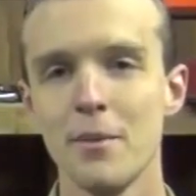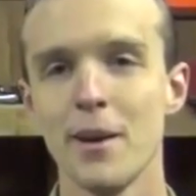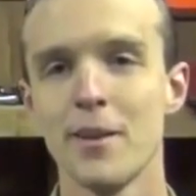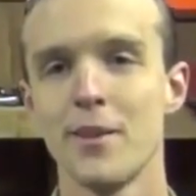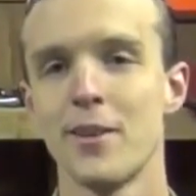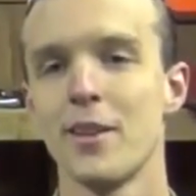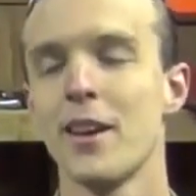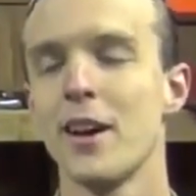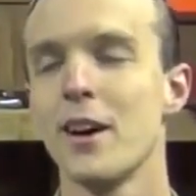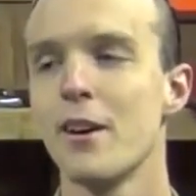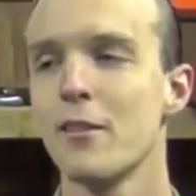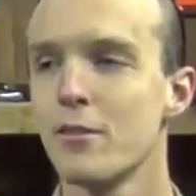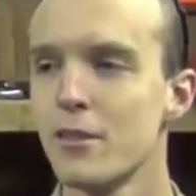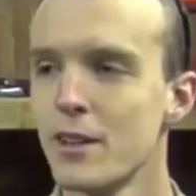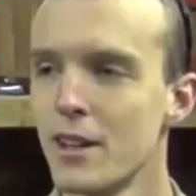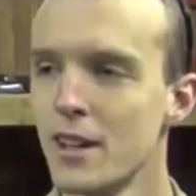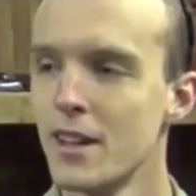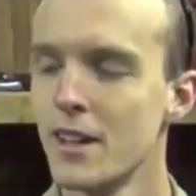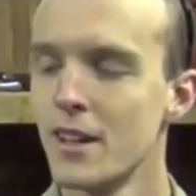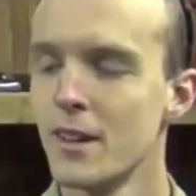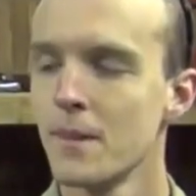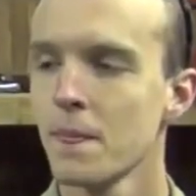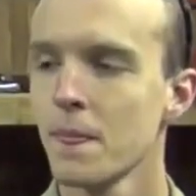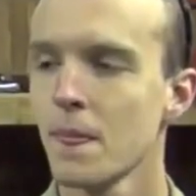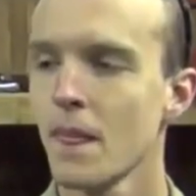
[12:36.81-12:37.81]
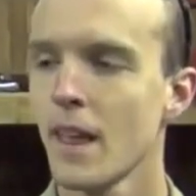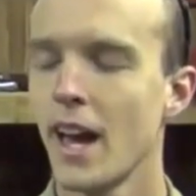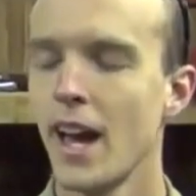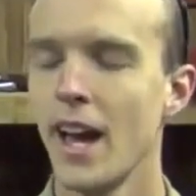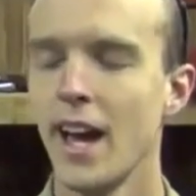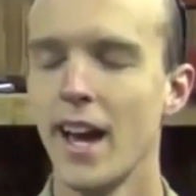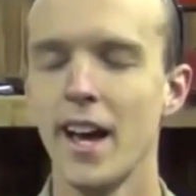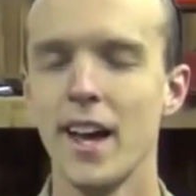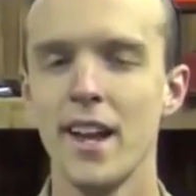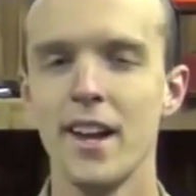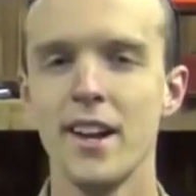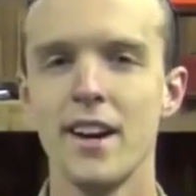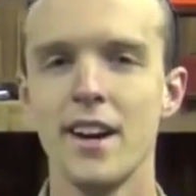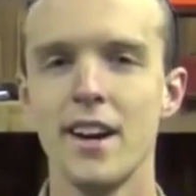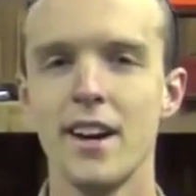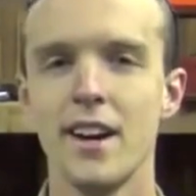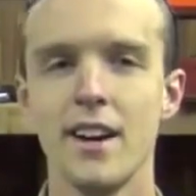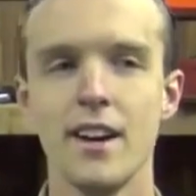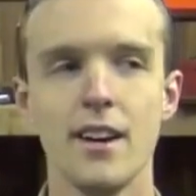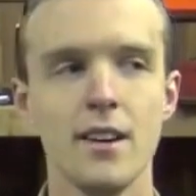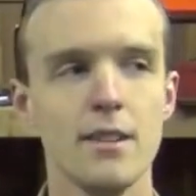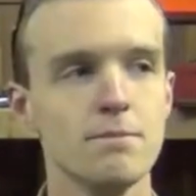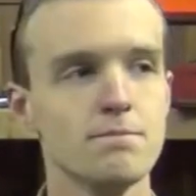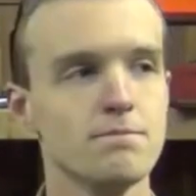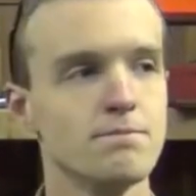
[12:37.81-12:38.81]
myself, and
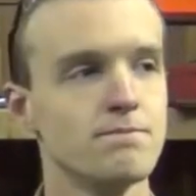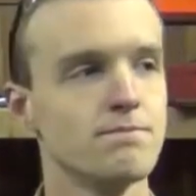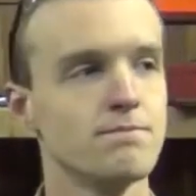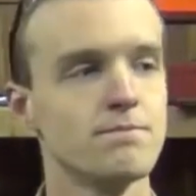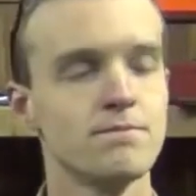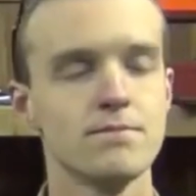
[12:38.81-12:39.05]
um,